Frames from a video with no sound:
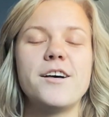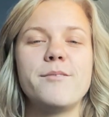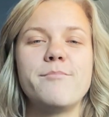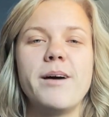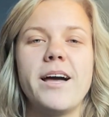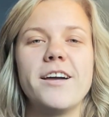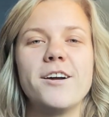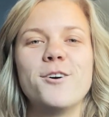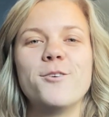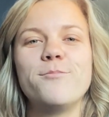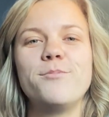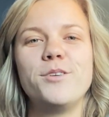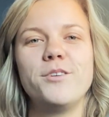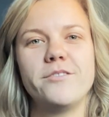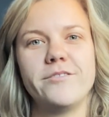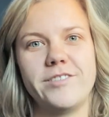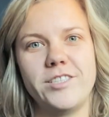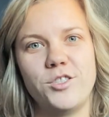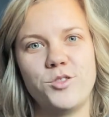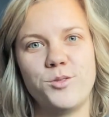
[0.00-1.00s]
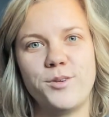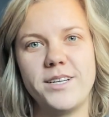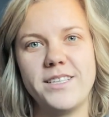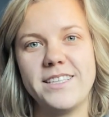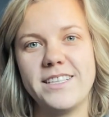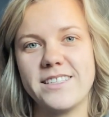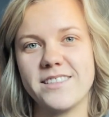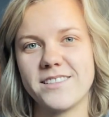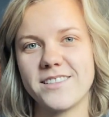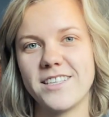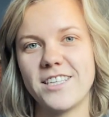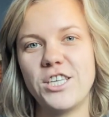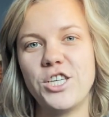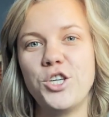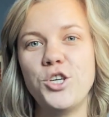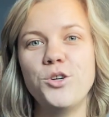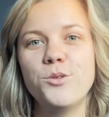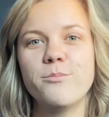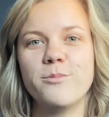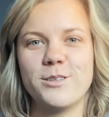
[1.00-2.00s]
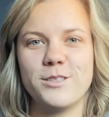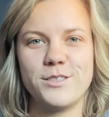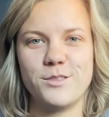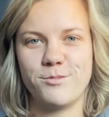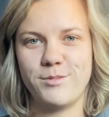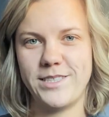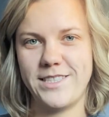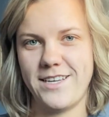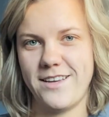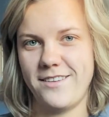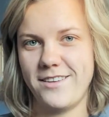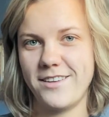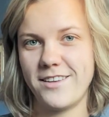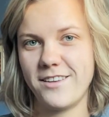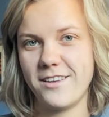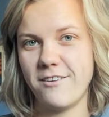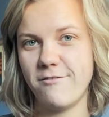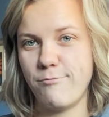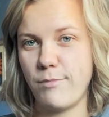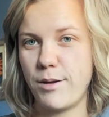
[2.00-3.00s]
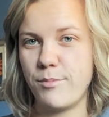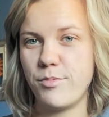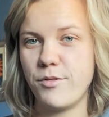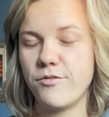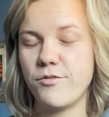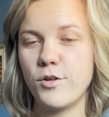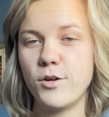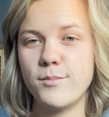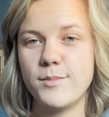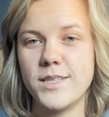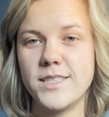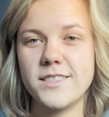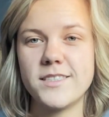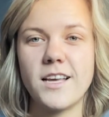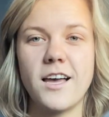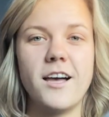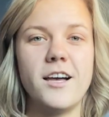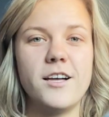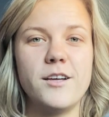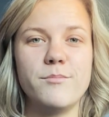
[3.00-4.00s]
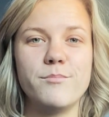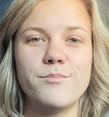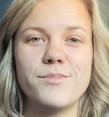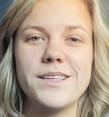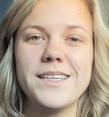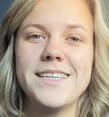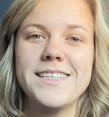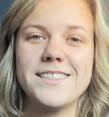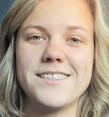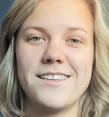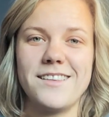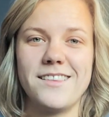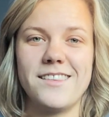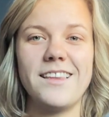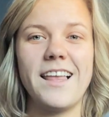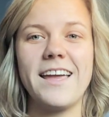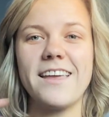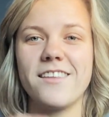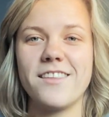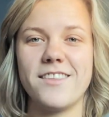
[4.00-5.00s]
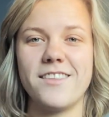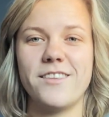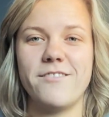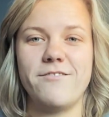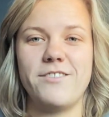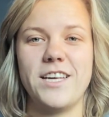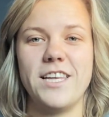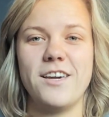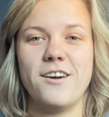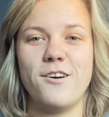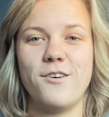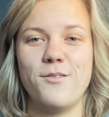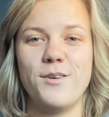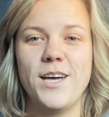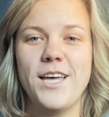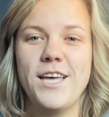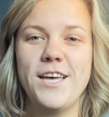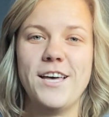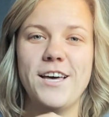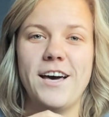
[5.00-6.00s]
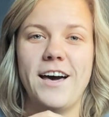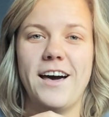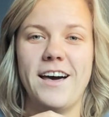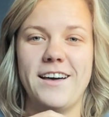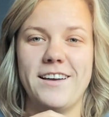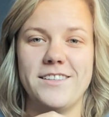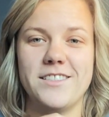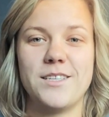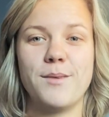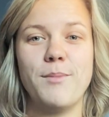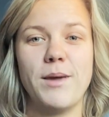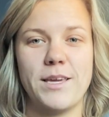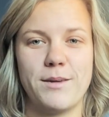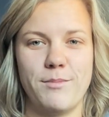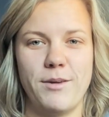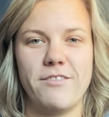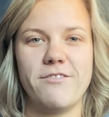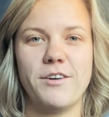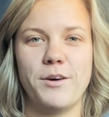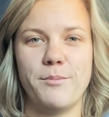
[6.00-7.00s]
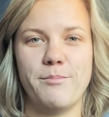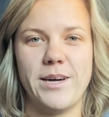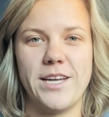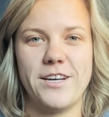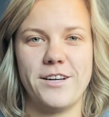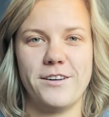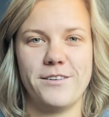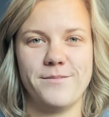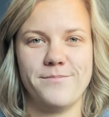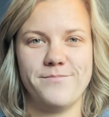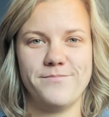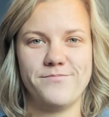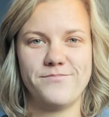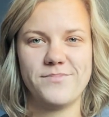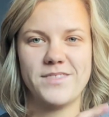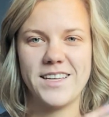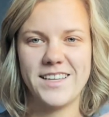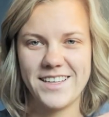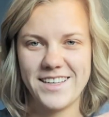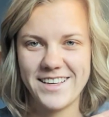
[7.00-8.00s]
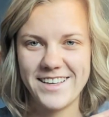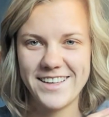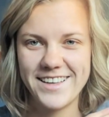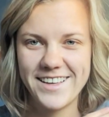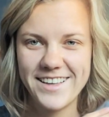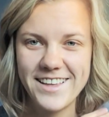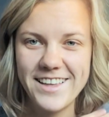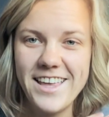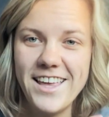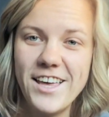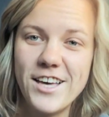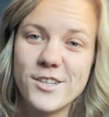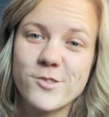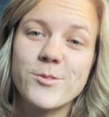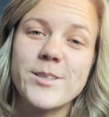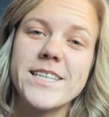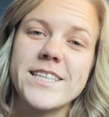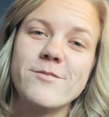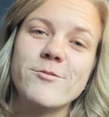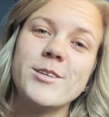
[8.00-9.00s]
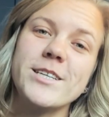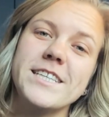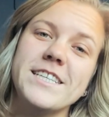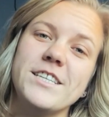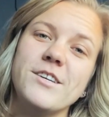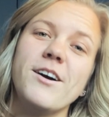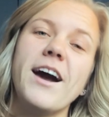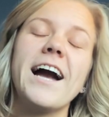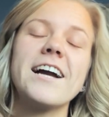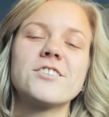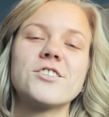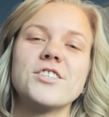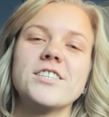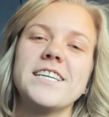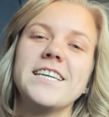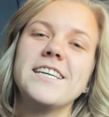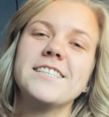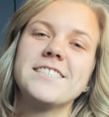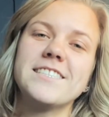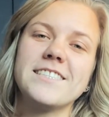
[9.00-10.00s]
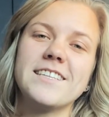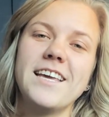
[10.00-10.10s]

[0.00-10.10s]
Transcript: I hope you've enjoyed this humorous retelling of my performance. Please like the video to make me feel better. I really do. Actually,